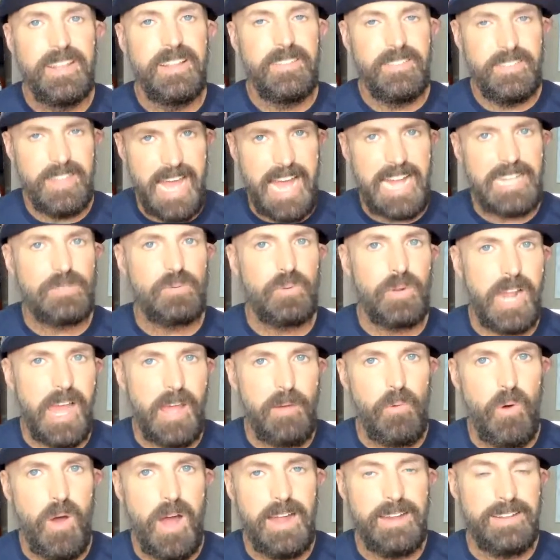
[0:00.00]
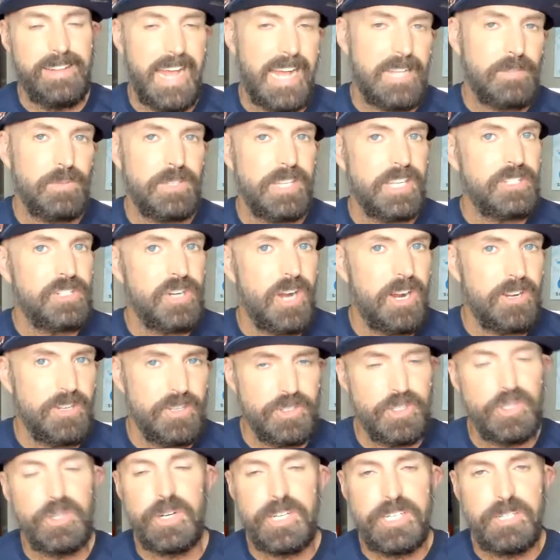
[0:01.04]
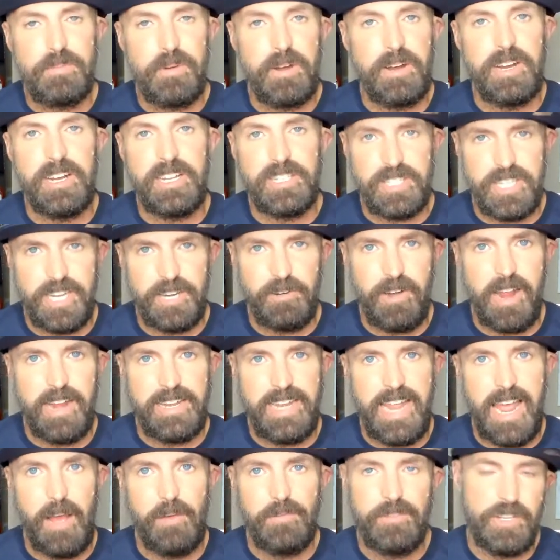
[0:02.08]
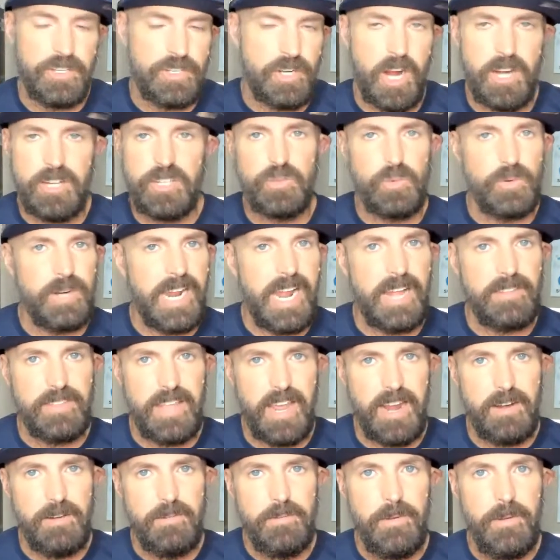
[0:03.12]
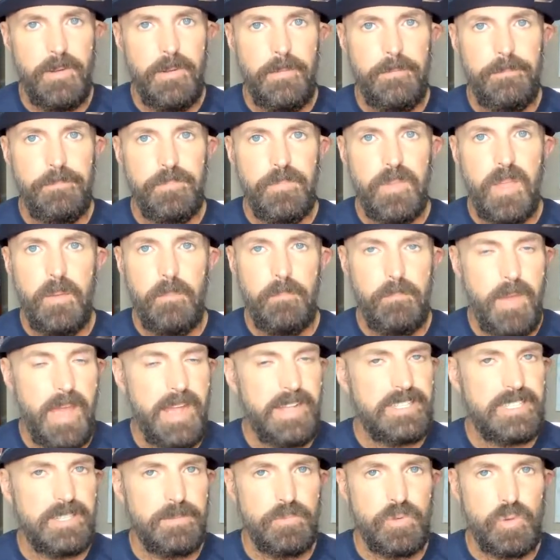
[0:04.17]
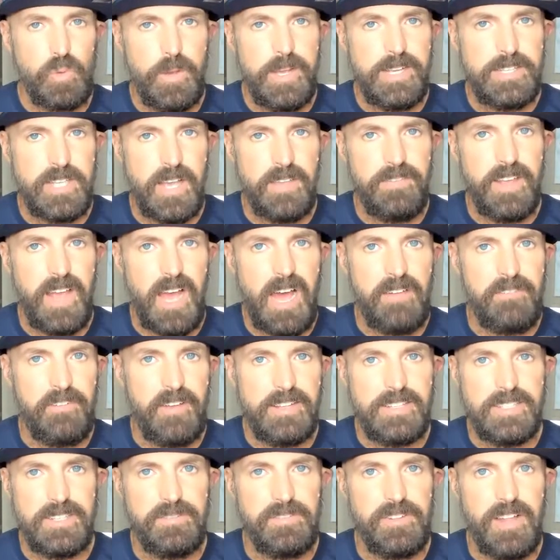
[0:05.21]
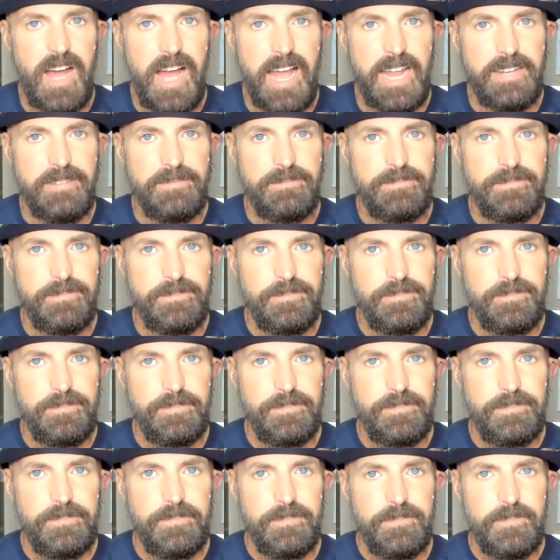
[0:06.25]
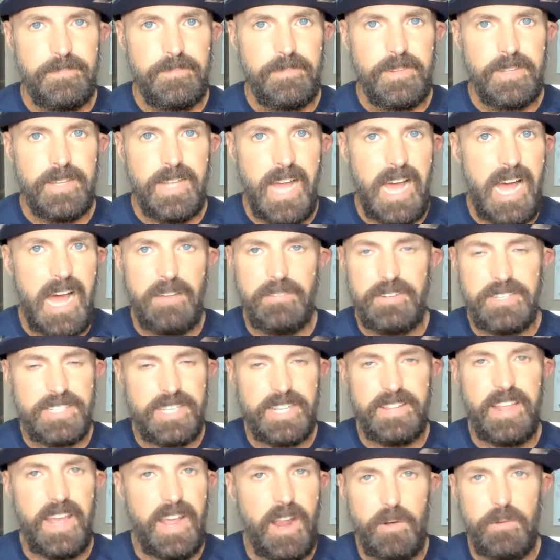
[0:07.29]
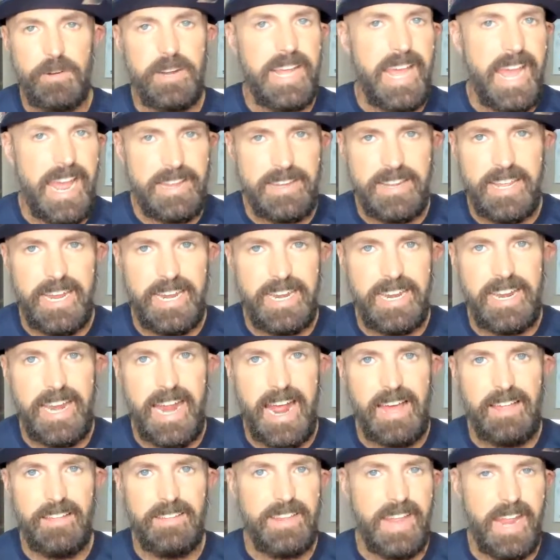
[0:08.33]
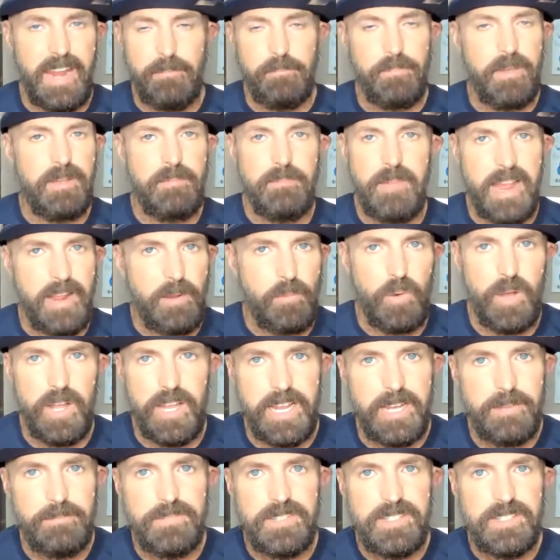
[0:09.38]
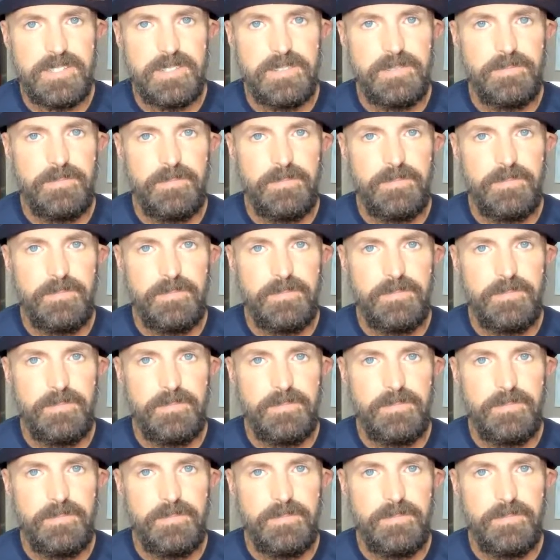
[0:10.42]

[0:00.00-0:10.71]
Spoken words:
That's what I want. That's what the Chargers are experiencing right now. The Chargers went out there, made some tweaks on the offensive line. Obviously, they already had Keenan Allen. They had Big Mike Williams.